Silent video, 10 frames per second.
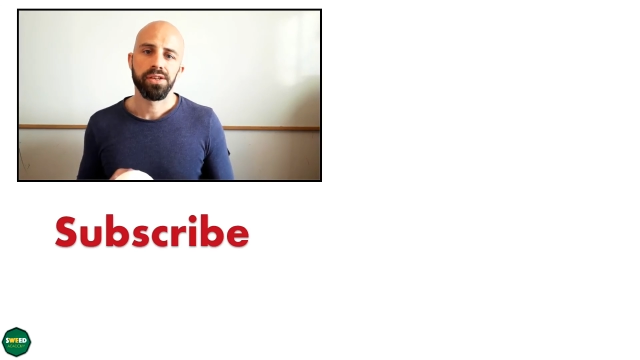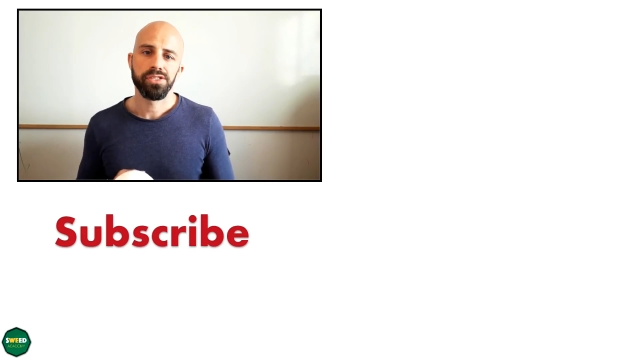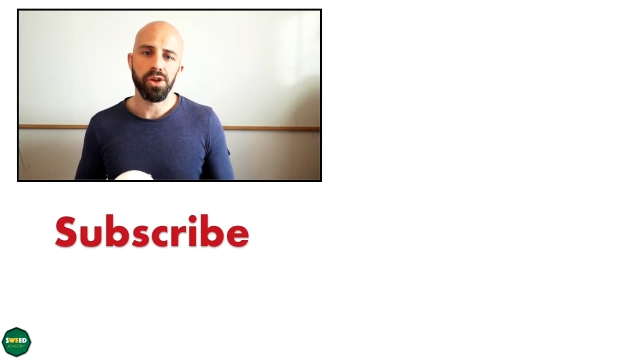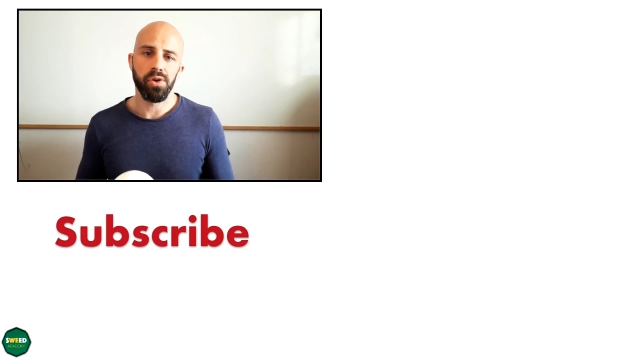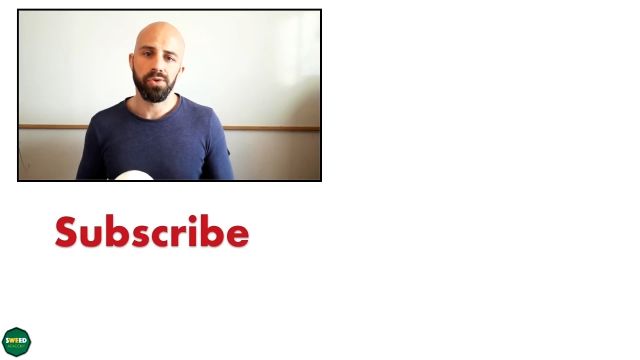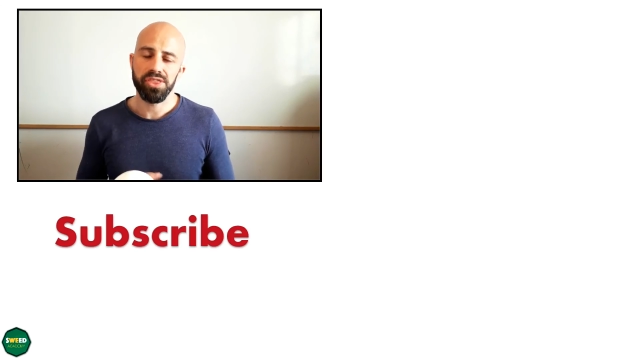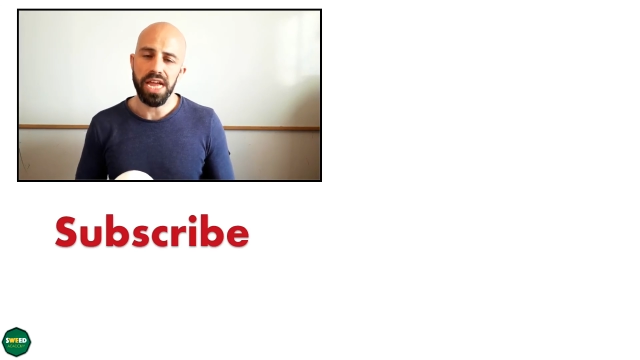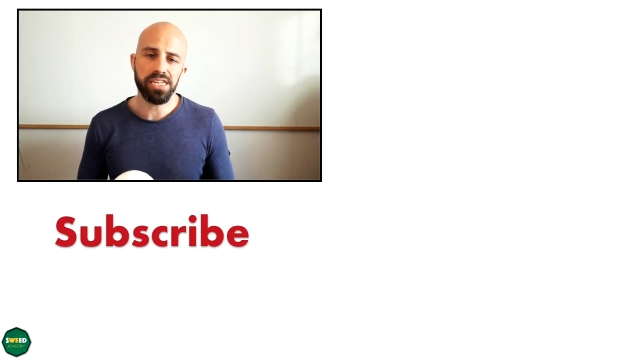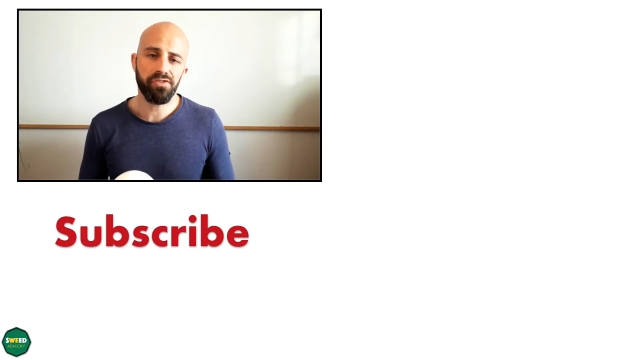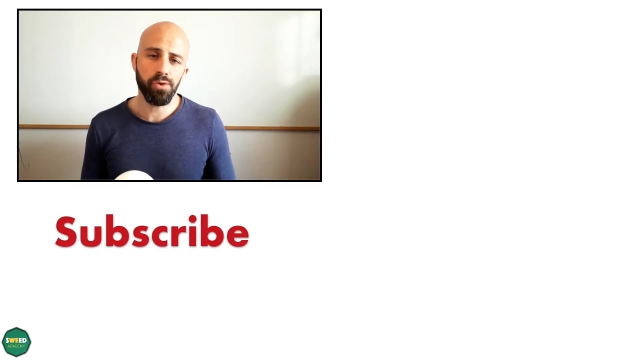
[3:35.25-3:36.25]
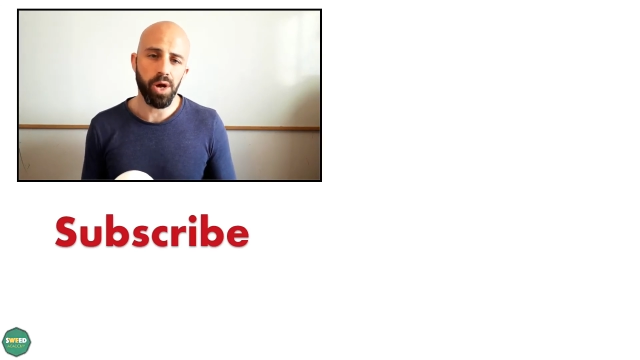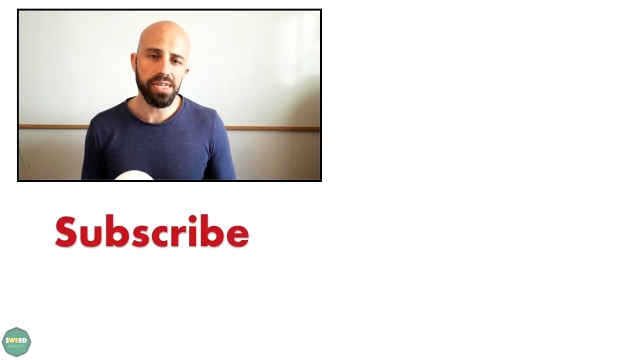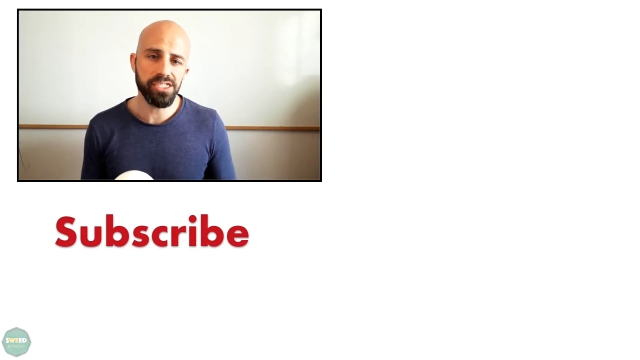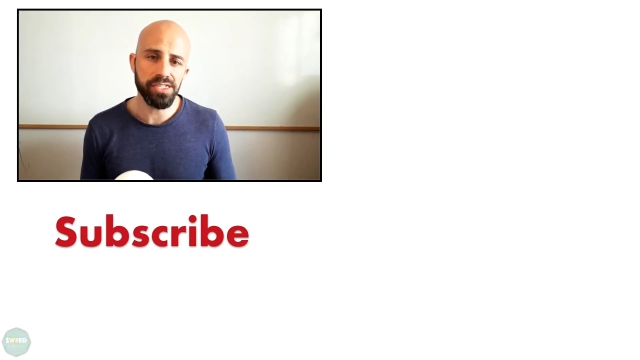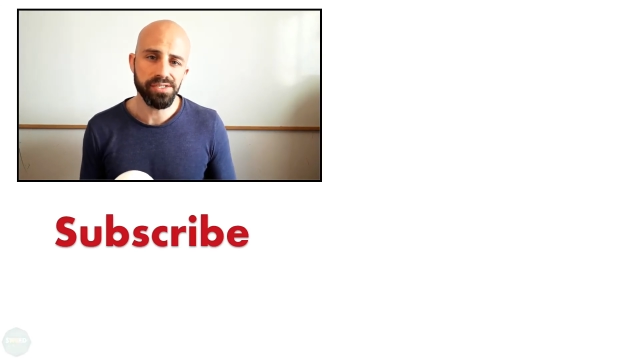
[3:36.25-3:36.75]
So thanks for
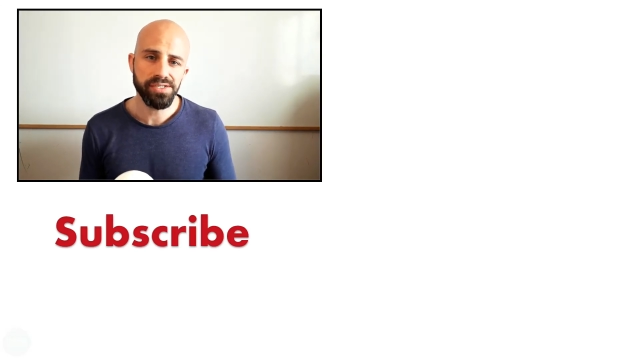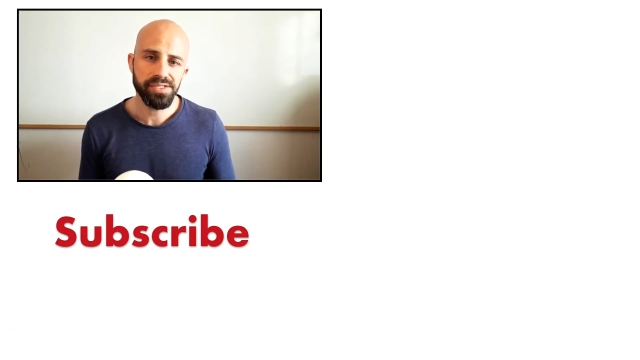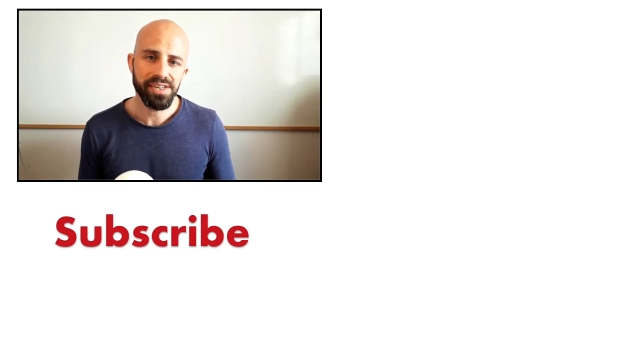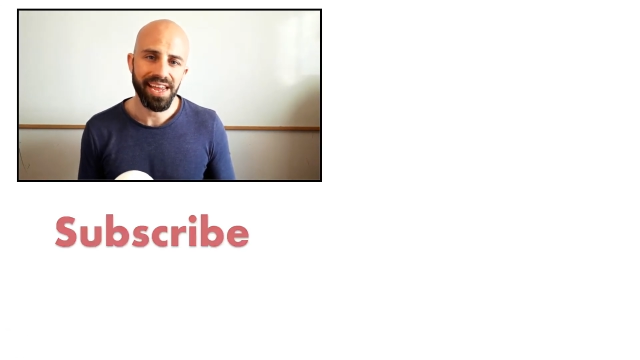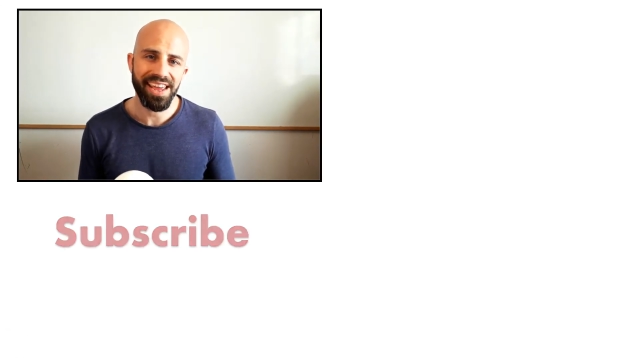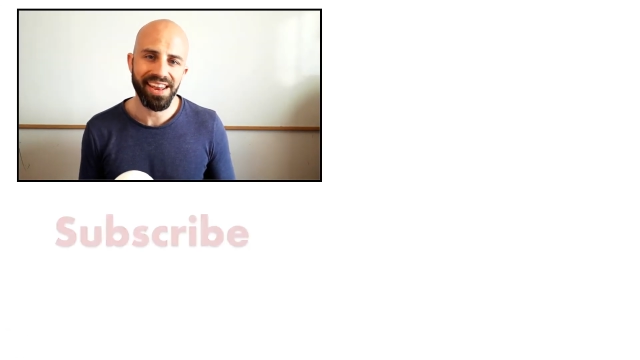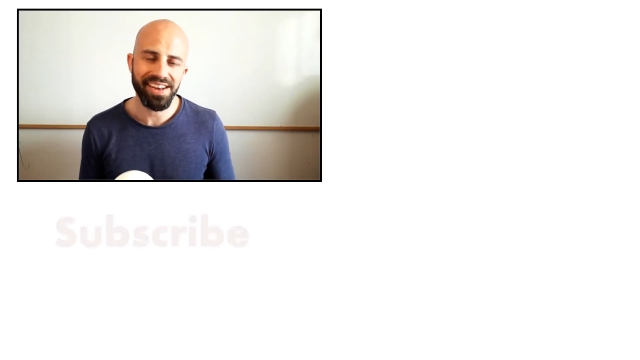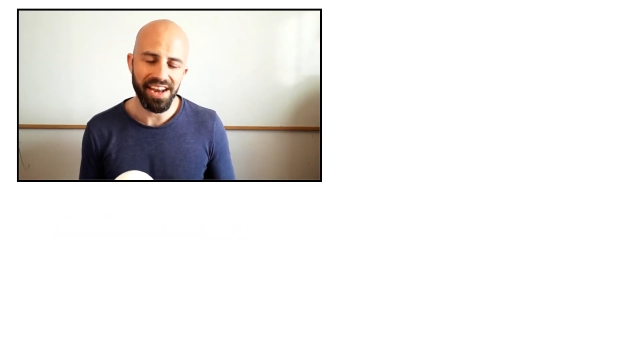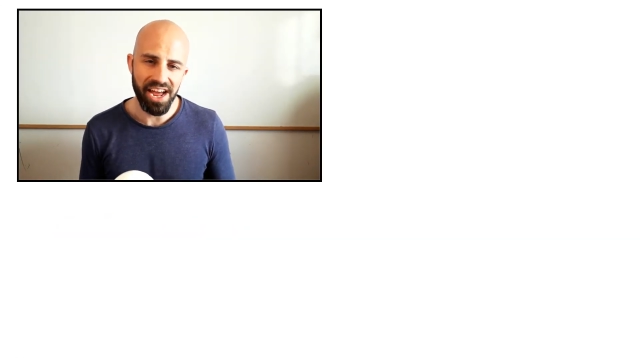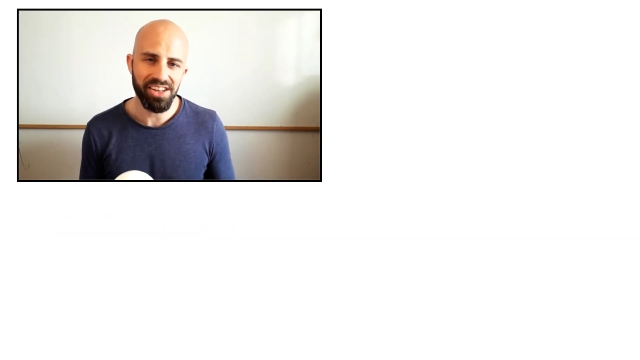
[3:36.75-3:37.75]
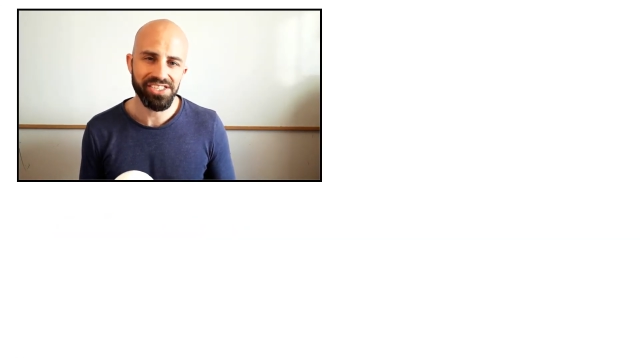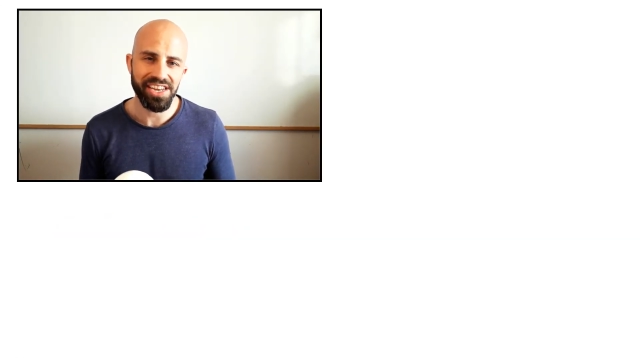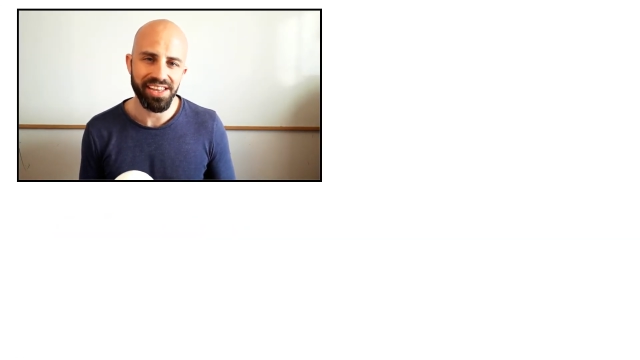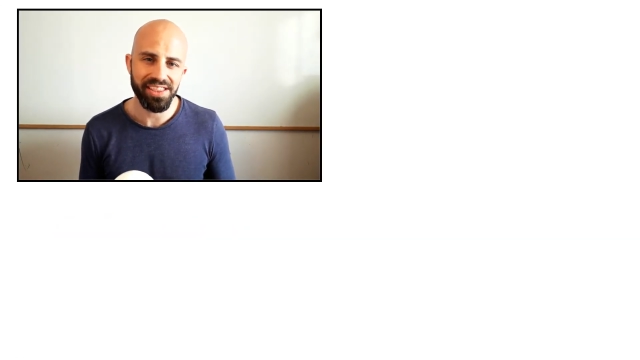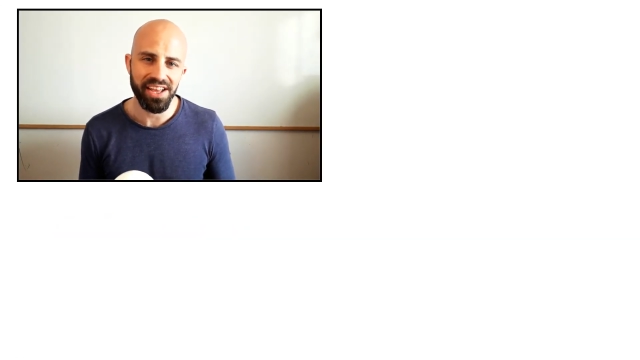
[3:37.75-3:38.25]
watching, and I'll
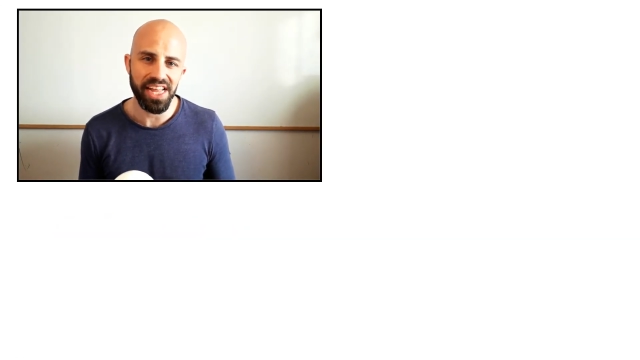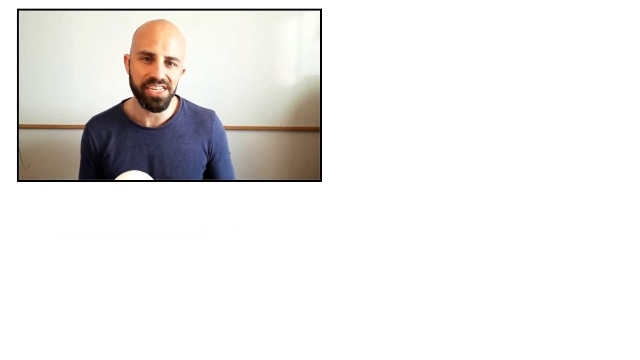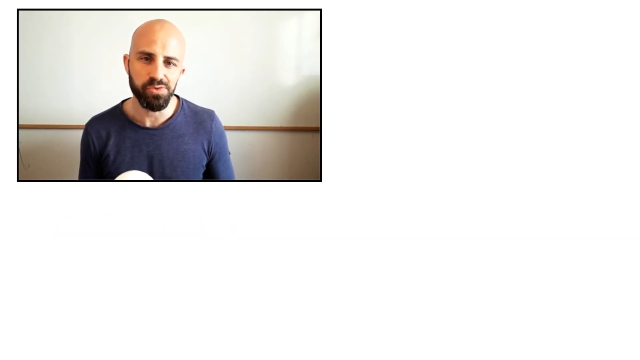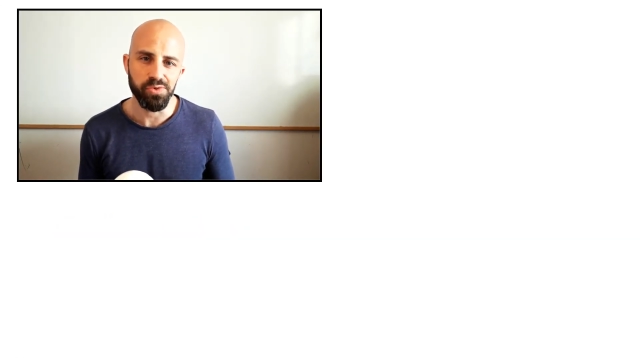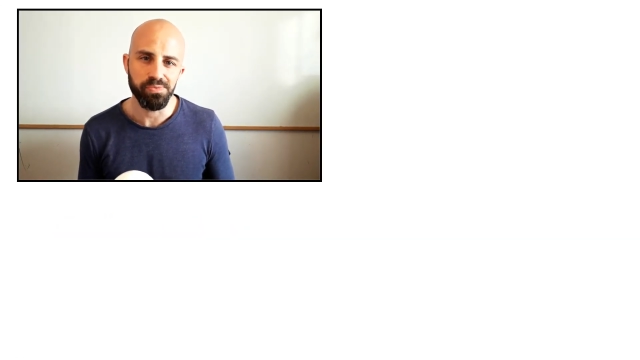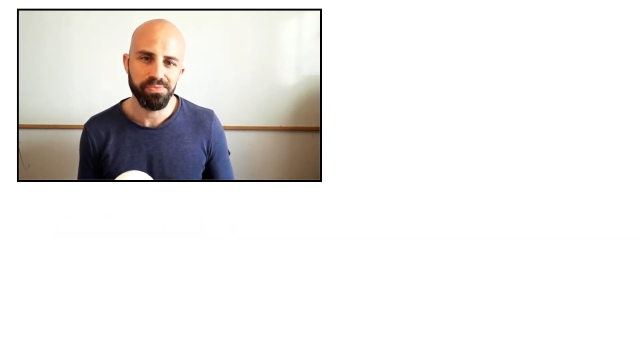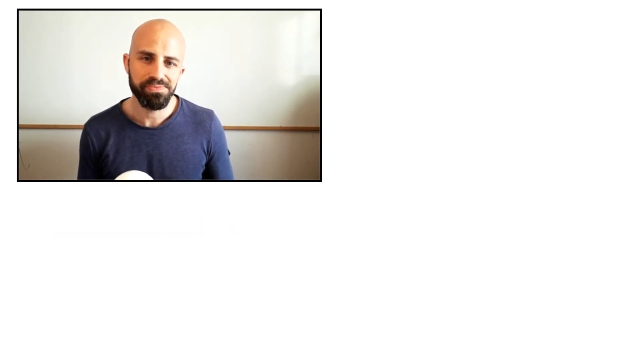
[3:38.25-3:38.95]
see you in the classroom.